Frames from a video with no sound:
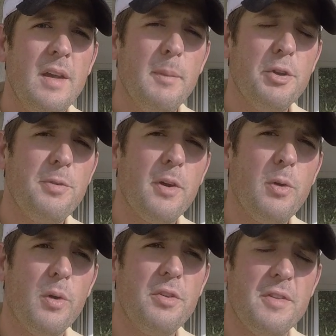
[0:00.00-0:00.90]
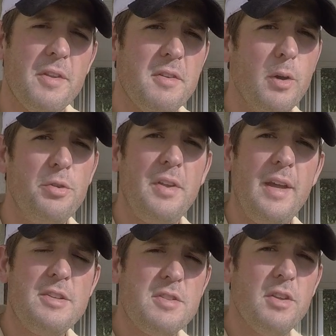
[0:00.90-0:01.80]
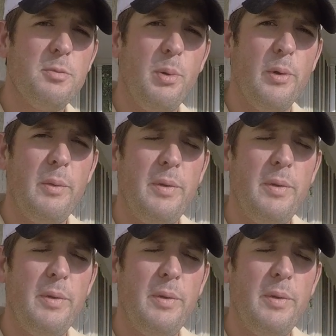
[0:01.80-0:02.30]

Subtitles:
Most of our corn is in the dough stage at this point.